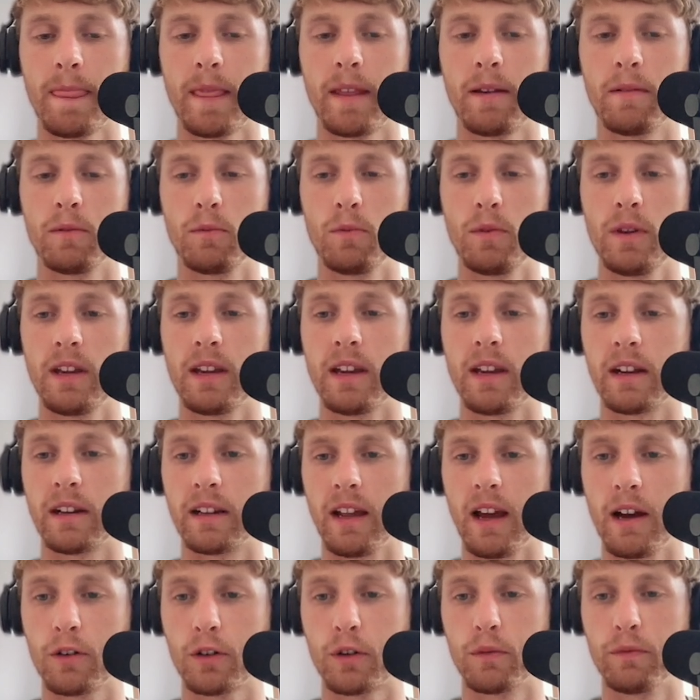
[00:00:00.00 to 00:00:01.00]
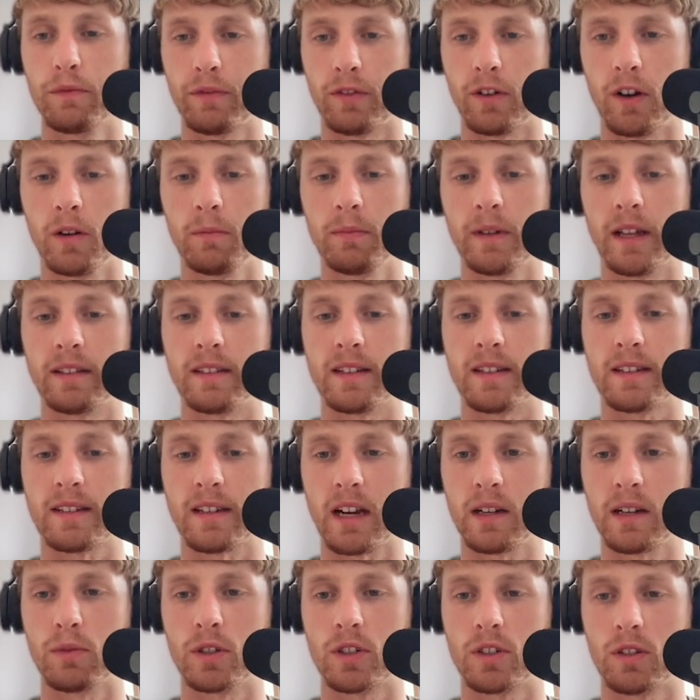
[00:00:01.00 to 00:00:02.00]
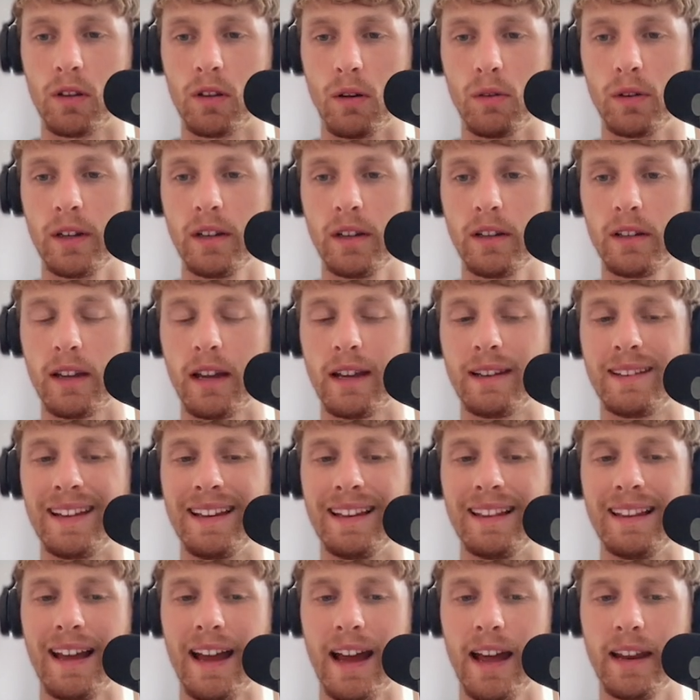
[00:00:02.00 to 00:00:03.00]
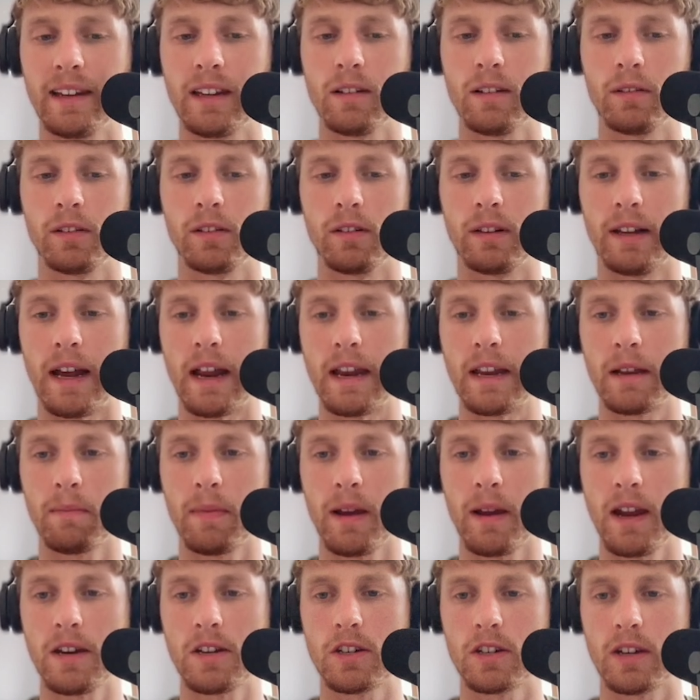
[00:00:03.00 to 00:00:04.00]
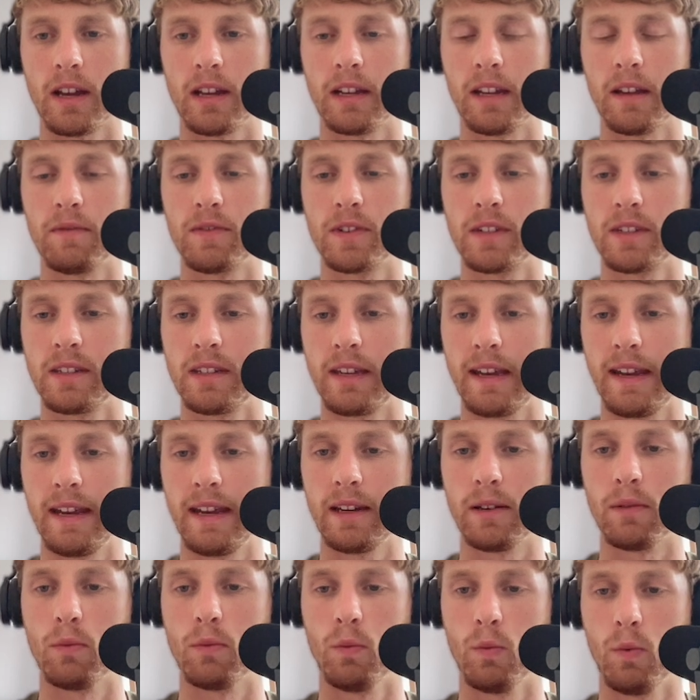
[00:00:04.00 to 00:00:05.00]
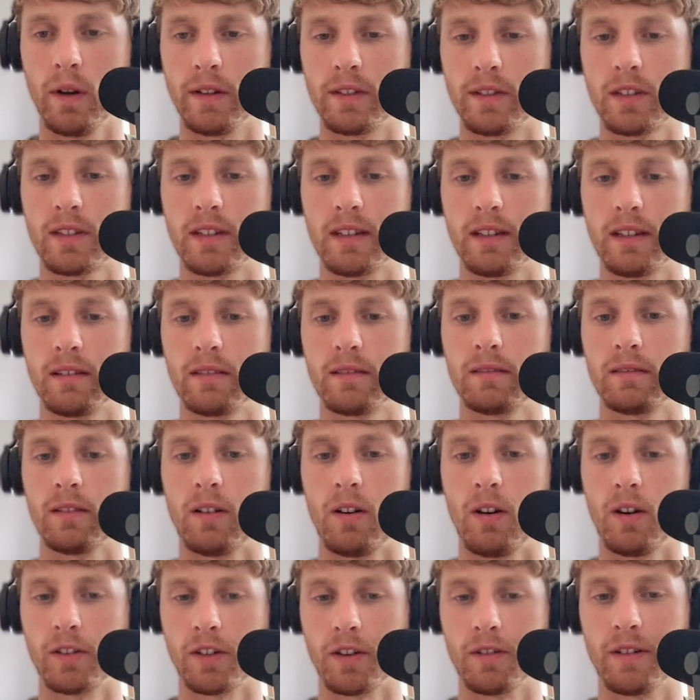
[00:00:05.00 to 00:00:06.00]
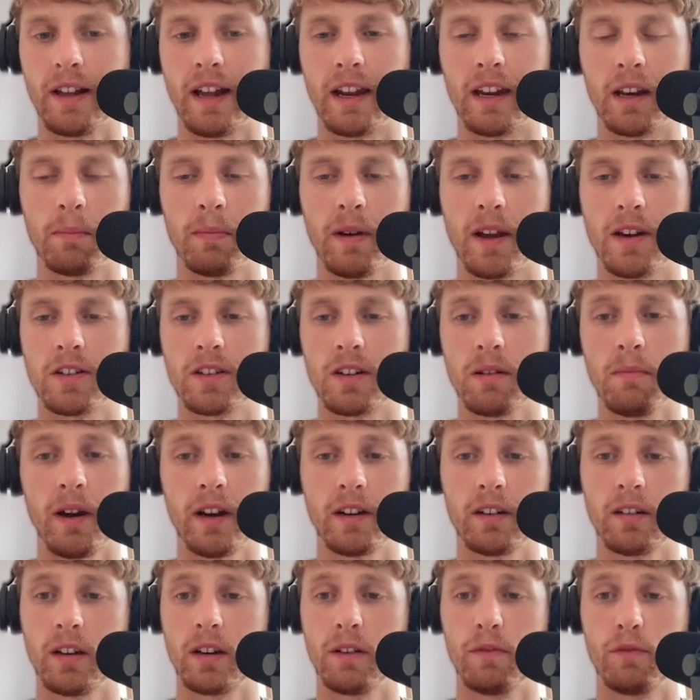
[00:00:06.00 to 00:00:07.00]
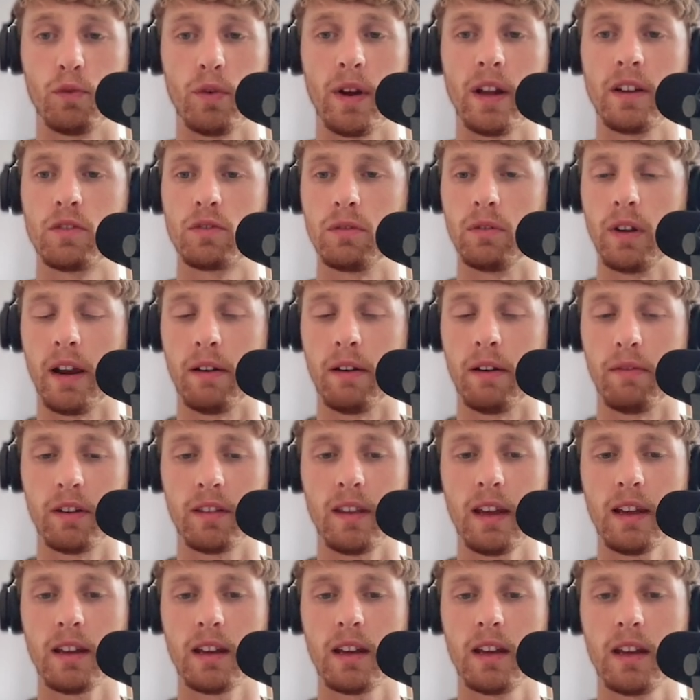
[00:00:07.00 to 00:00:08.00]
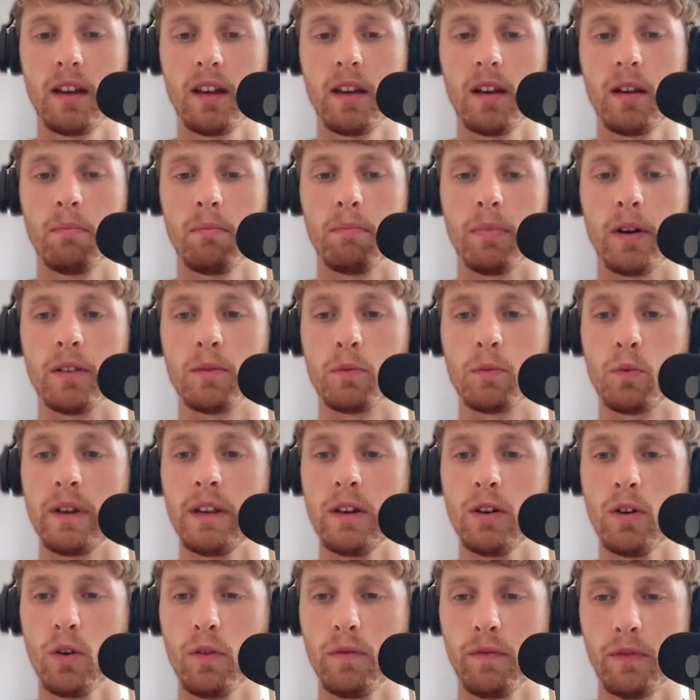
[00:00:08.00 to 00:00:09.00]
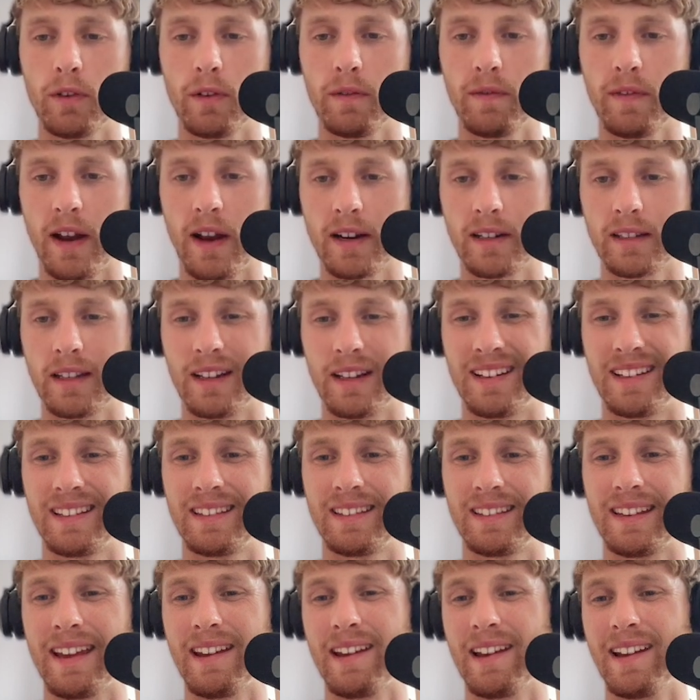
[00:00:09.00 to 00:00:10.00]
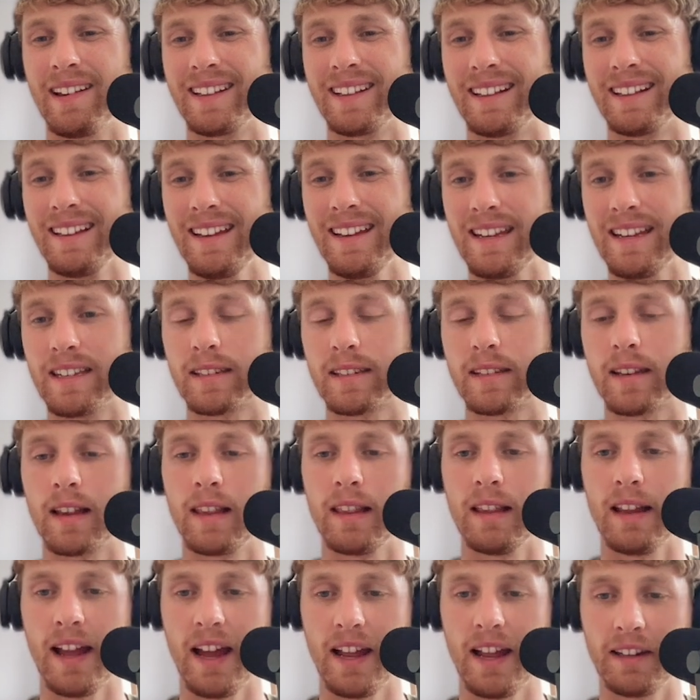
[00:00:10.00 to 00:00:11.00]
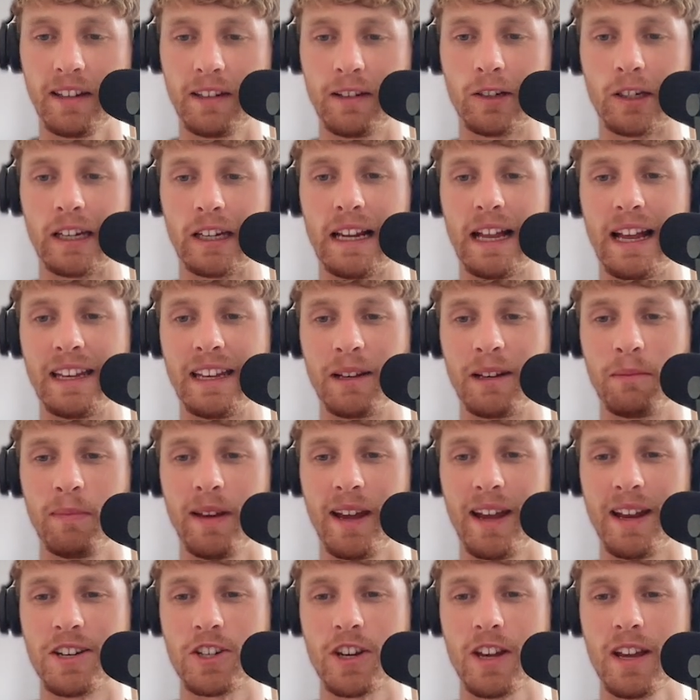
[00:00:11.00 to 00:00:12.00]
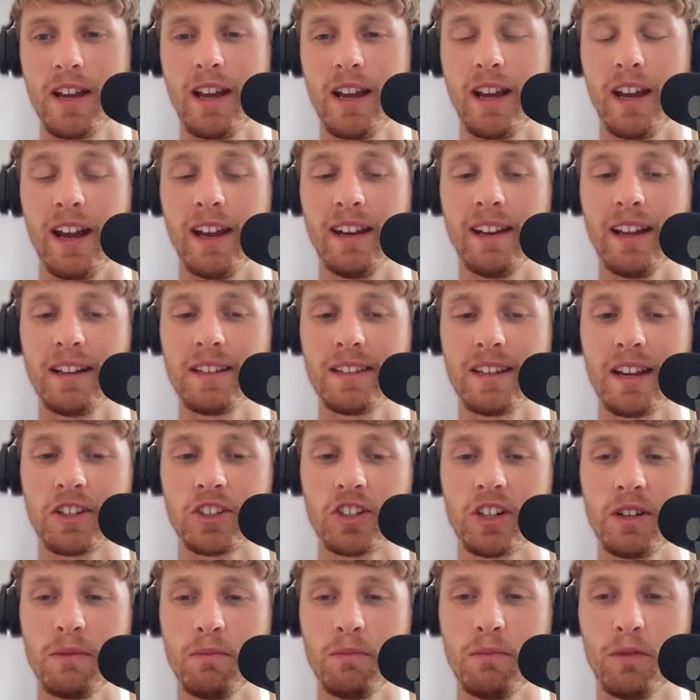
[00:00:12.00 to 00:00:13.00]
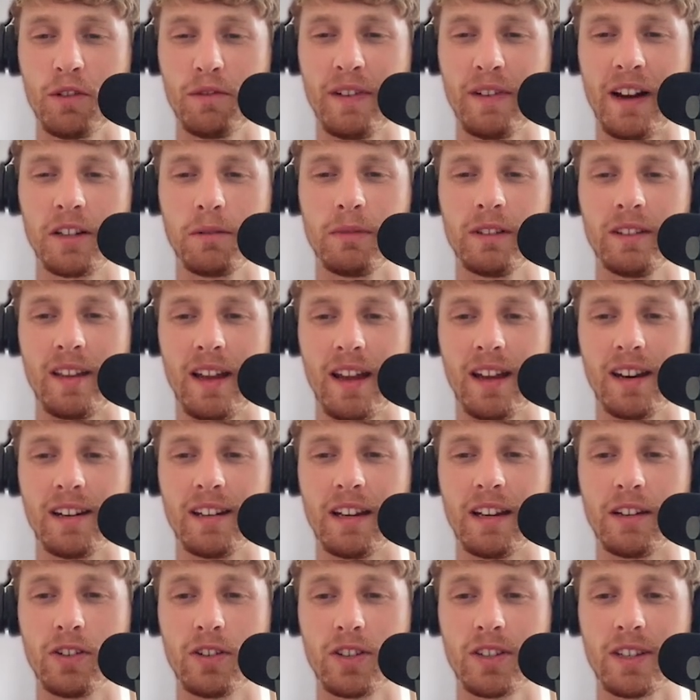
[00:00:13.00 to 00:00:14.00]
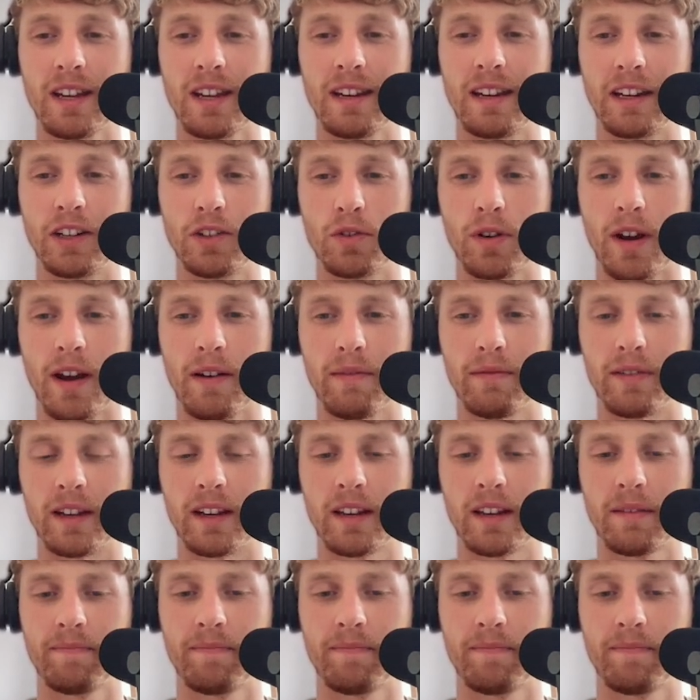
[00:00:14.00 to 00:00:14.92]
we can now confirm that the site was loaded and they landed on your landing page and they've seen what's on your landing page. They might not have read through everything, but we know for a fact that they at least landed on the landing page. And that's actually more valuable data than just sending traffic.